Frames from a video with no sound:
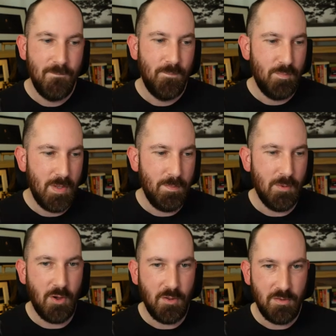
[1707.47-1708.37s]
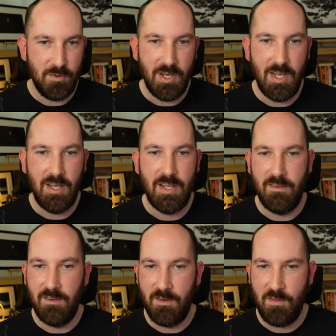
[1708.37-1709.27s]
People go through there to get to
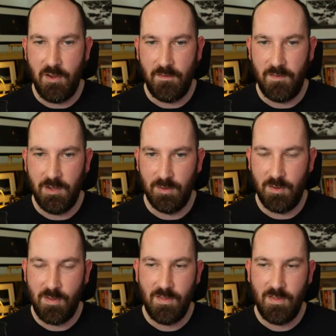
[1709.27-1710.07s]
the snowfields.